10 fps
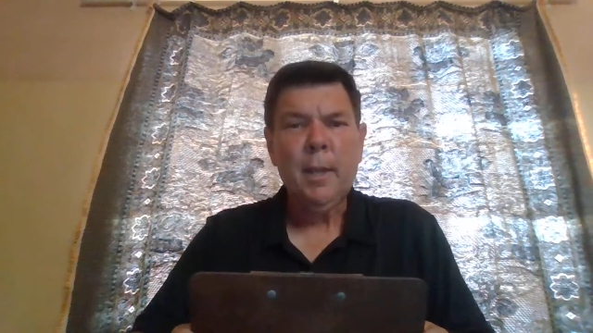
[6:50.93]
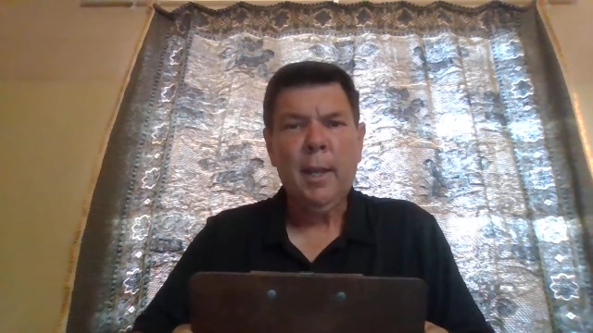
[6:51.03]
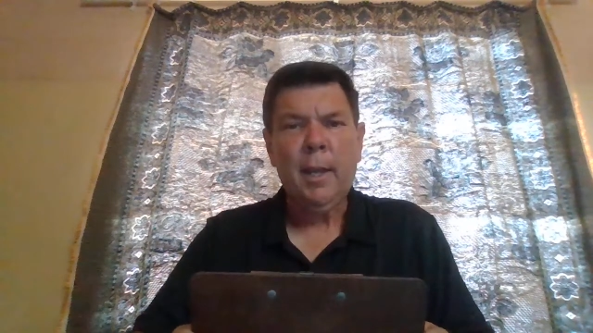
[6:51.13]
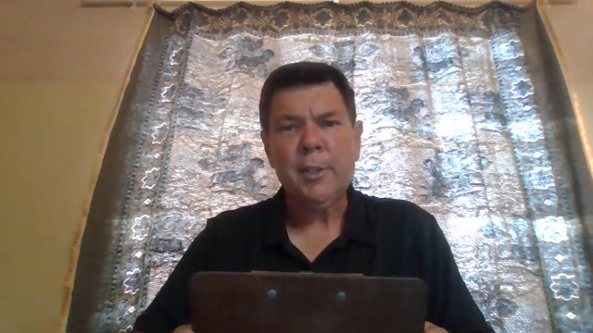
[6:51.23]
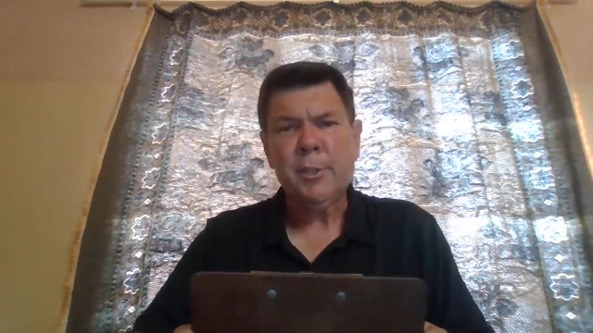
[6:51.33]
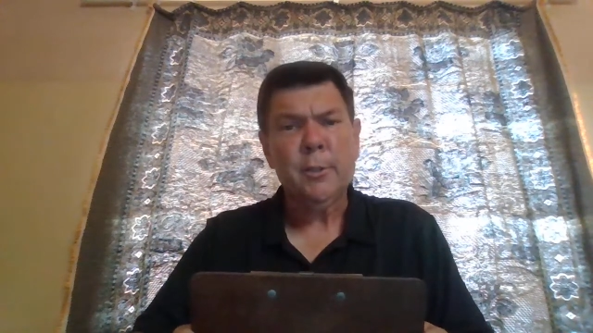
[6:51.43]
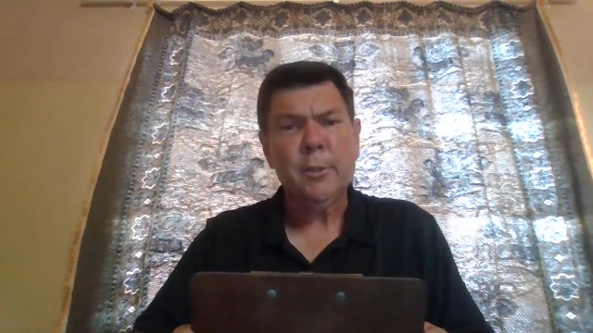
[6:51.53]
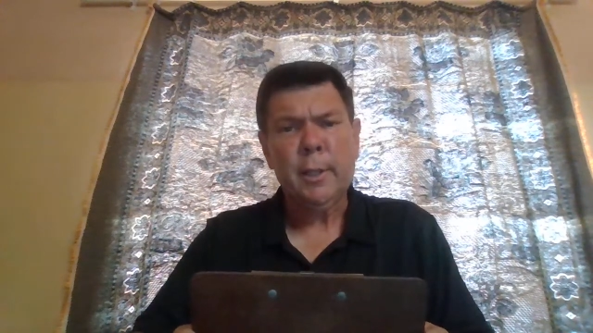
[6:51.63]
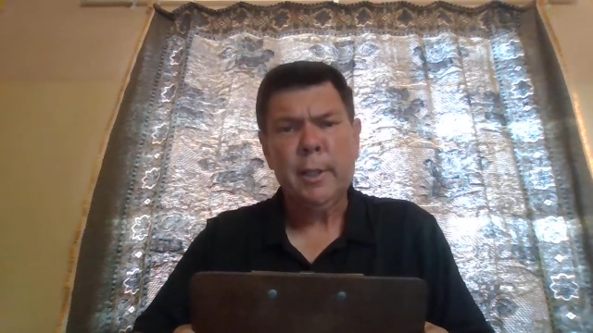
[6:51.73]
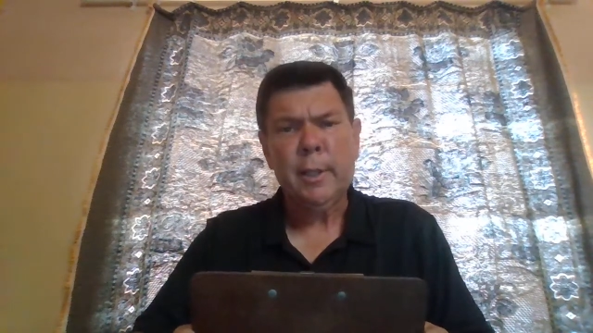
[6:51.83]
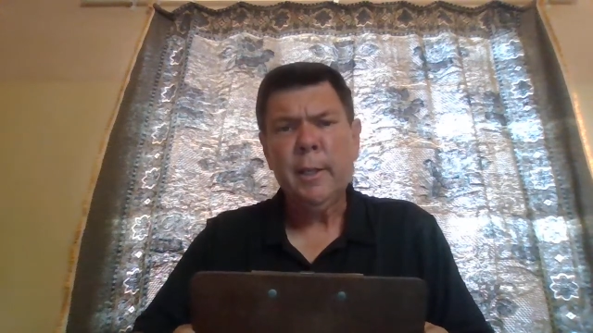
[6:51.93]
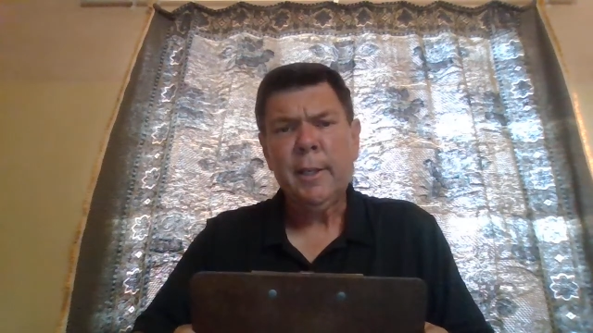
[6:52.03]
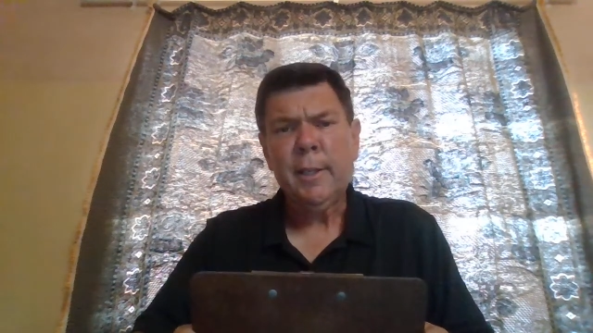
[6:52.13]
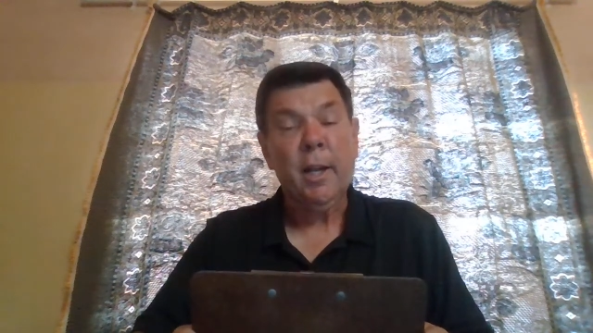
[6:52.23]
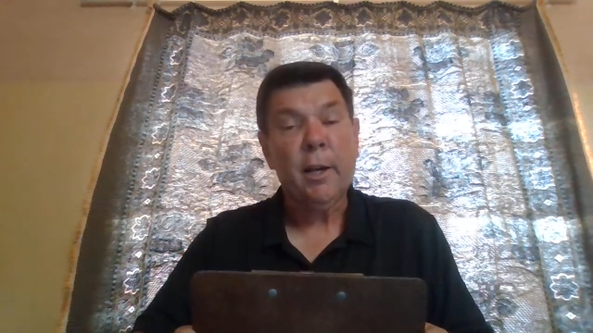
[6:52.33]
And I certainly
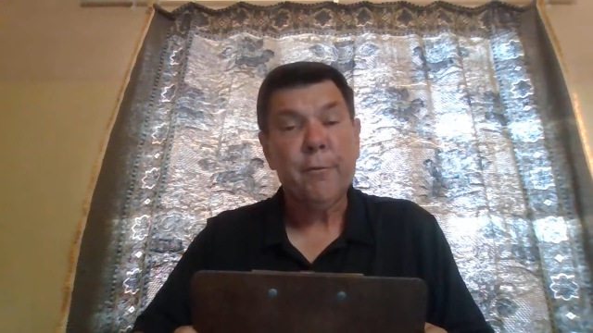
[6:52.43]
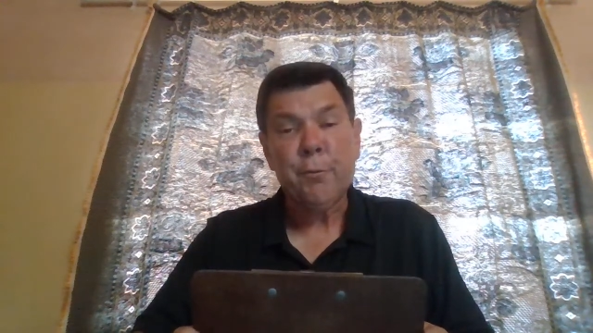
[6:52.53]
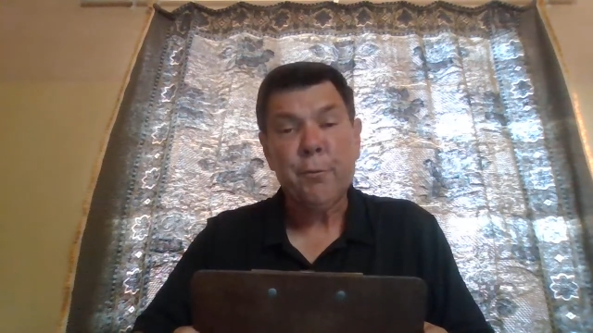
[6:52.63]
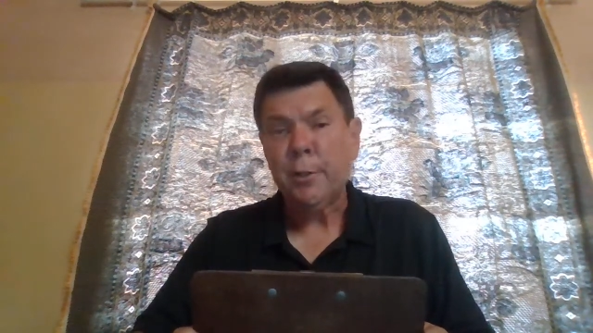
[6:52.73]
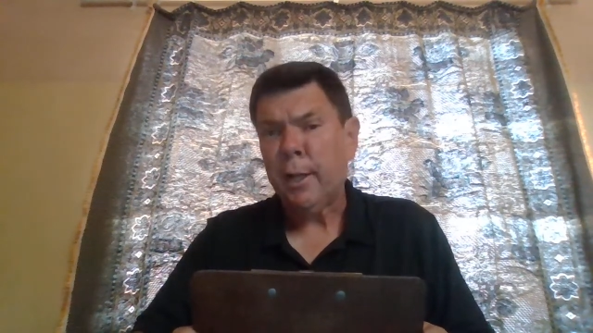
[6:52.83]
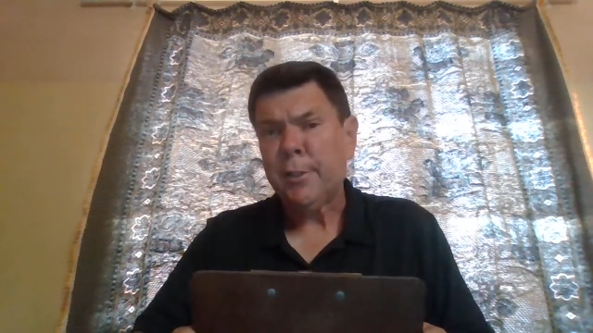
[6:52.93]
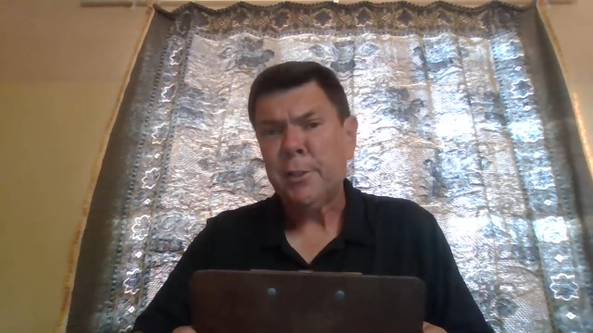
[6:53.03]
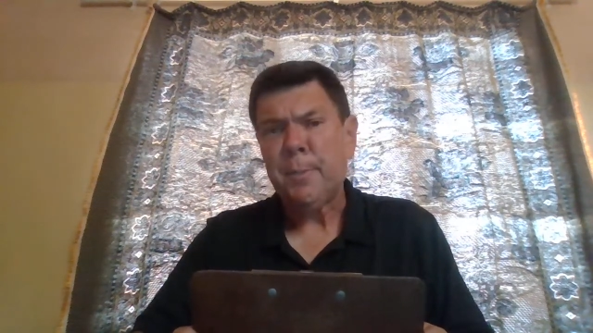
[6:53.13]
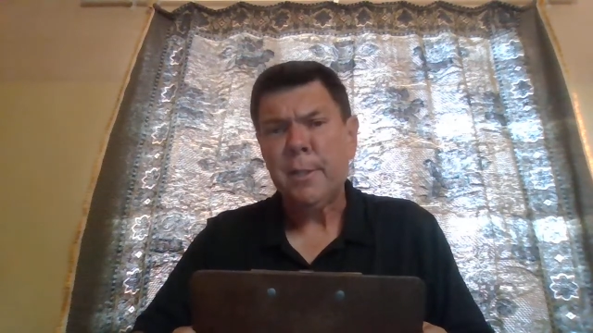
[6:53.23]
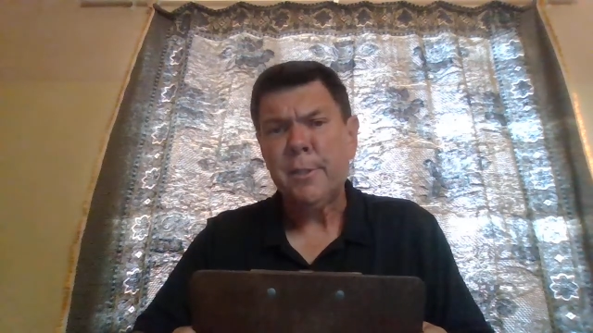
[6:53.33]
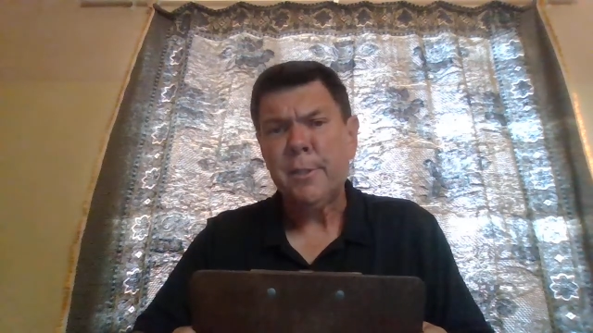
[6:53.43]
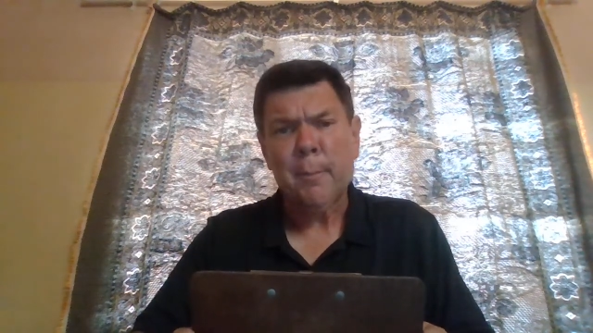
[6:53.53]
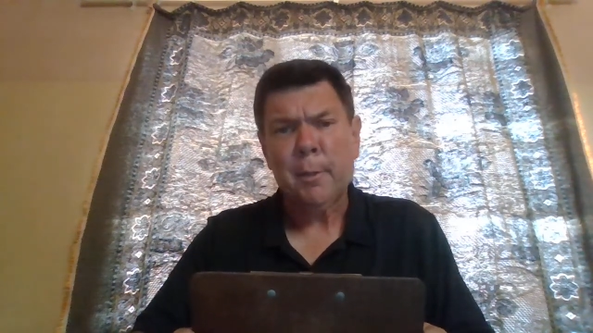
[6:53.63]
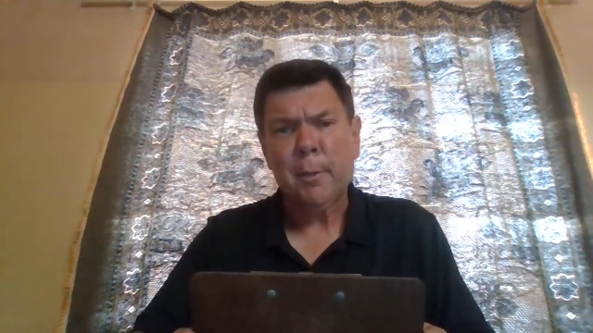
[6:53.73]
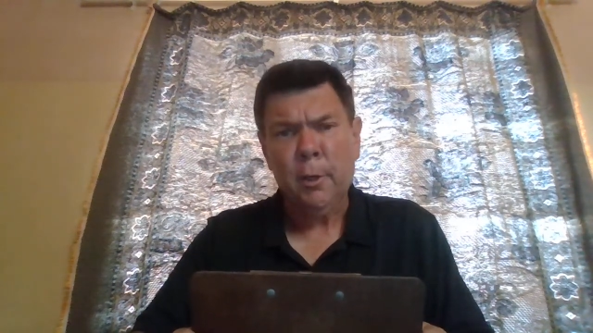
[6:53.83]
cannot afford not to spend
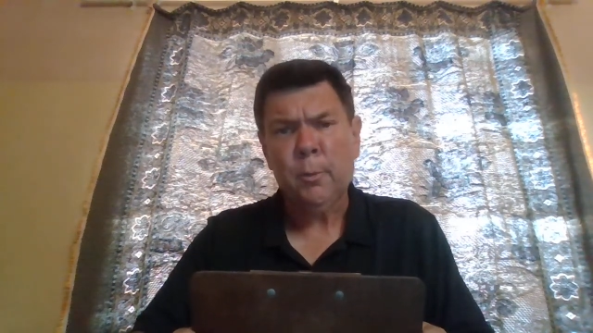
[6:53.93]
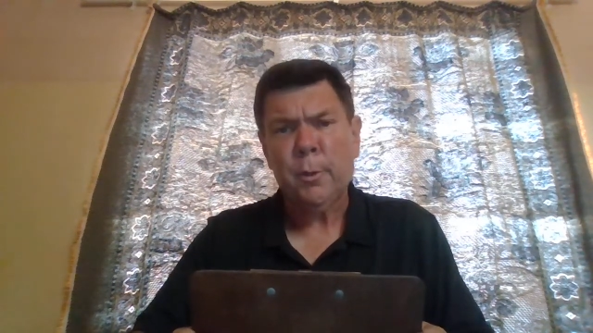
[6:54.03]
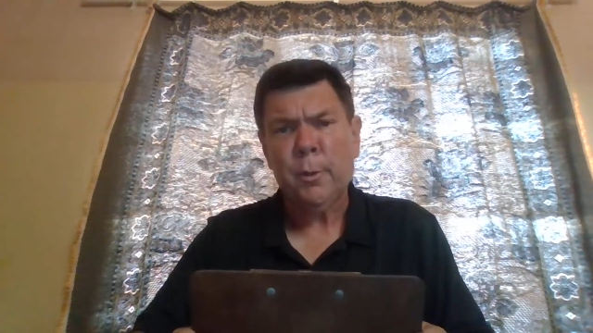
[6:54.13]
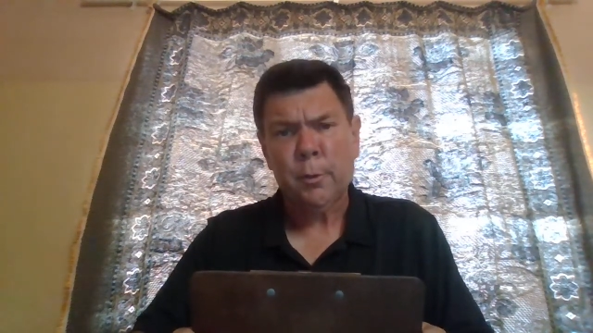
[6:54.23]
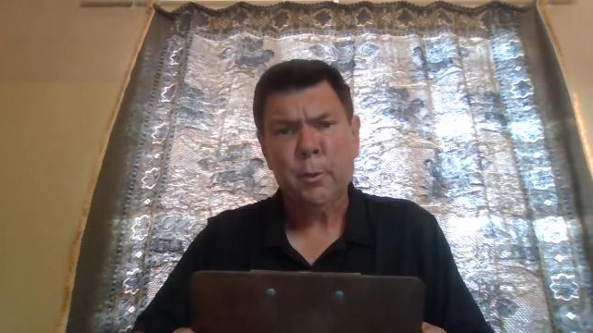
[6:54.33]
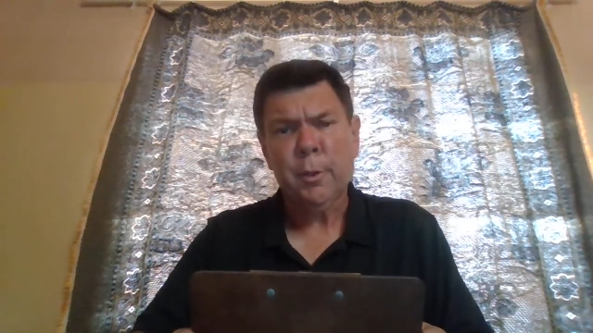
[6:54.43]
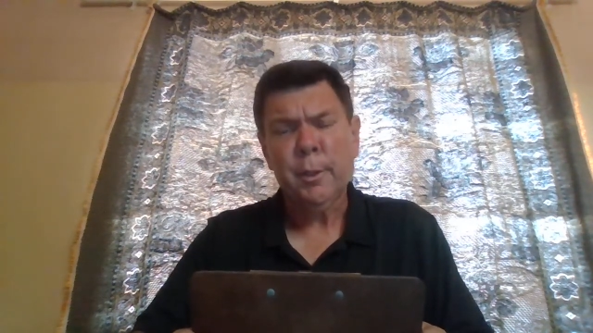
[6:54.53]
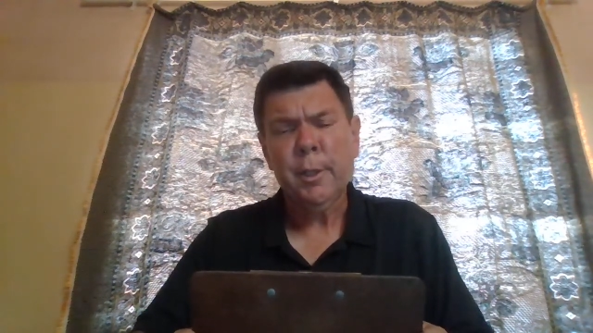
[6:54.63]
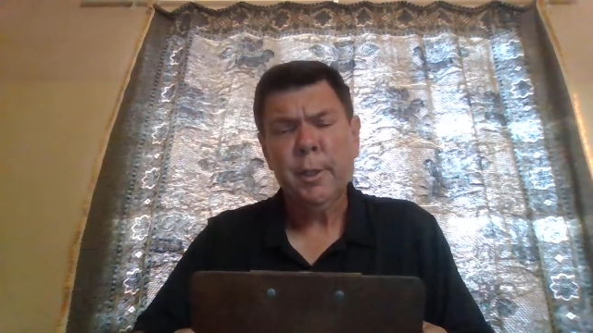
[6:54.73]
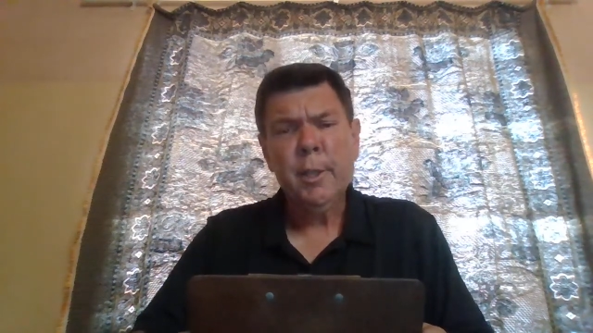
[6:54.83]
time alone with the Lord.